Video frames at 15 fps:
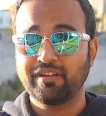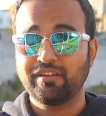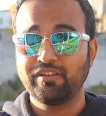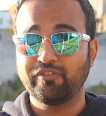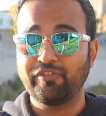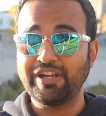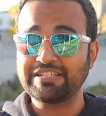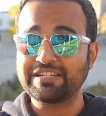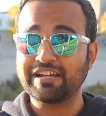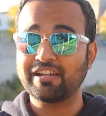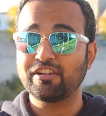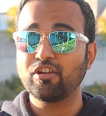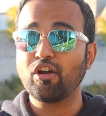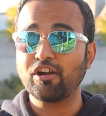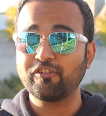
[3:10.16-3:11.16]
You're wasting a
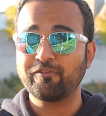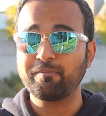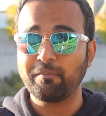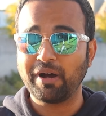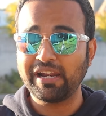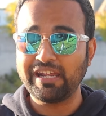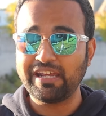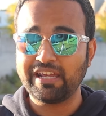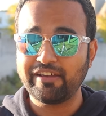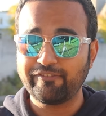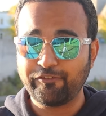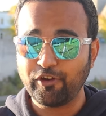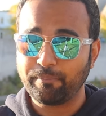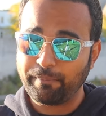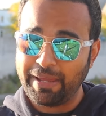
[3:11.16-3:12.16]
lot of money
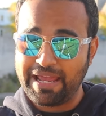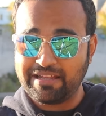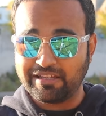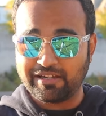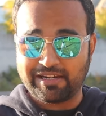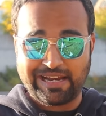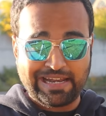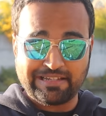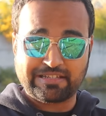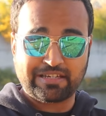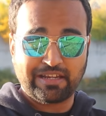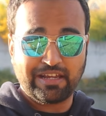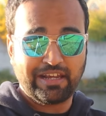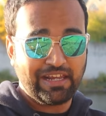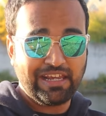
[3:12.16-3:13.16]
if you're paying the
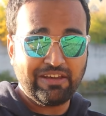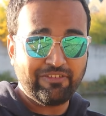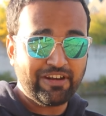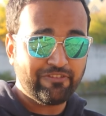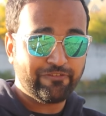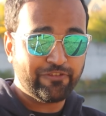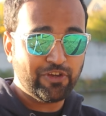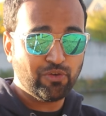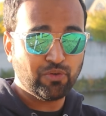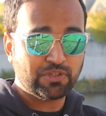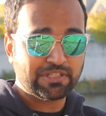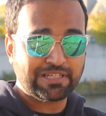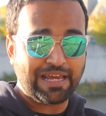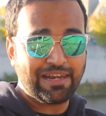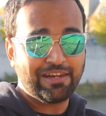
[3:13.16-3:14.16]
rents. Even if you
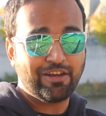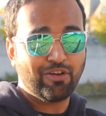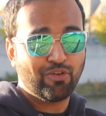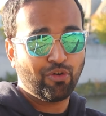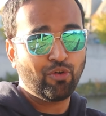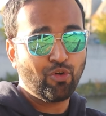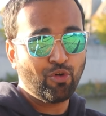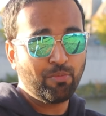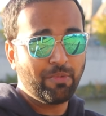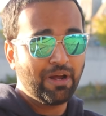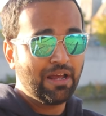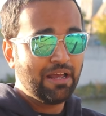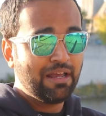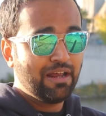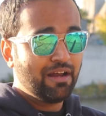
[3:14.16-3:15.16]
sell your home
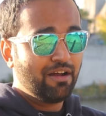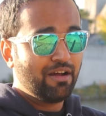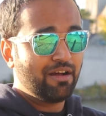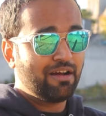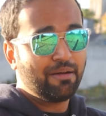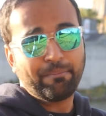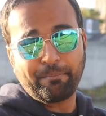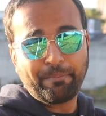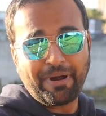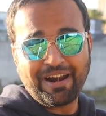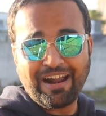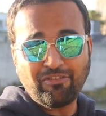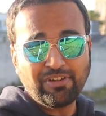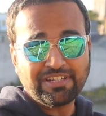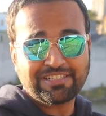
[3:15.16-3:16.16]

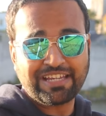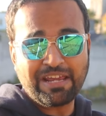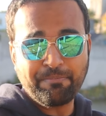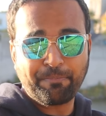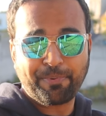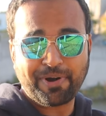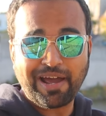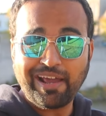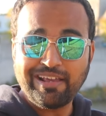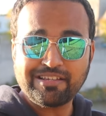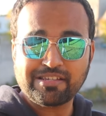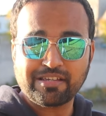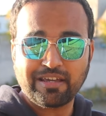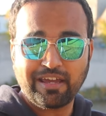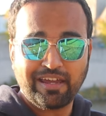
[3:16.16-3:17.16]
around the same
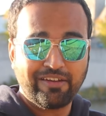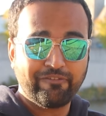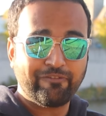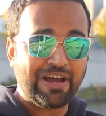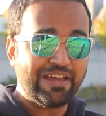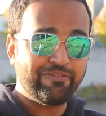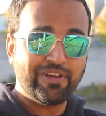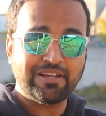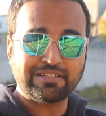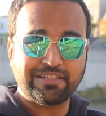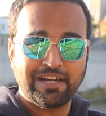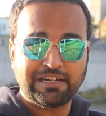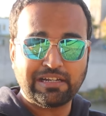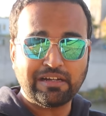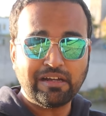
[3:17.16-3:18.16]
price 5 years
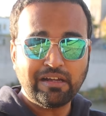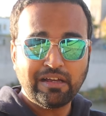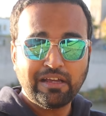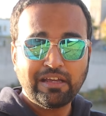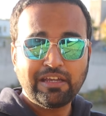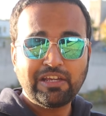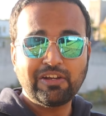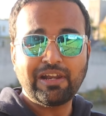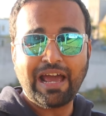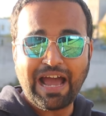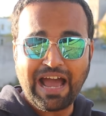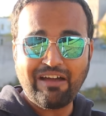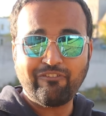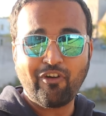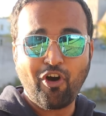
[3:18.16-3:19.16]
later, you'll
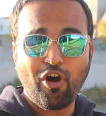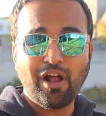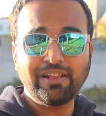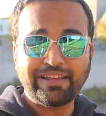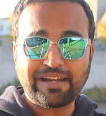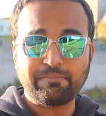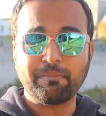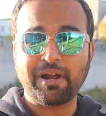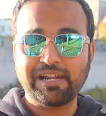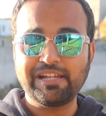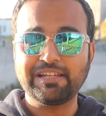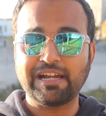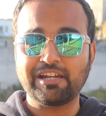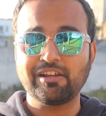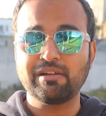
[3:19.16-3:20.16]
have all that
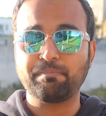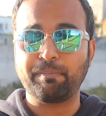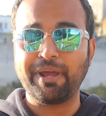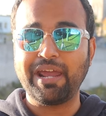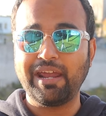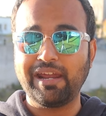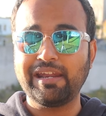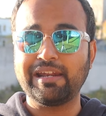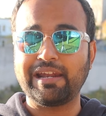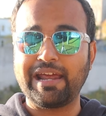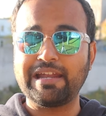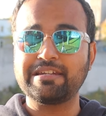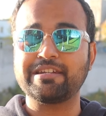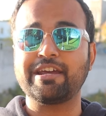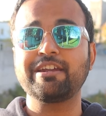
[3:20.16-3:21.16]
money that you'll pay in
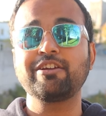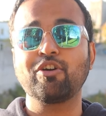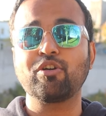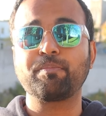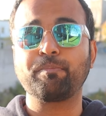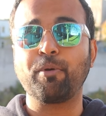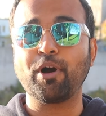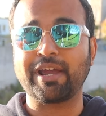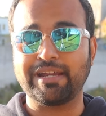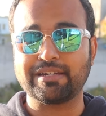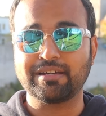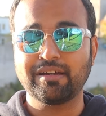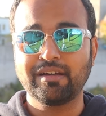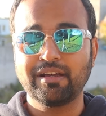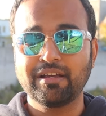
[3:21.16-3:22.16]
rent in your pocket.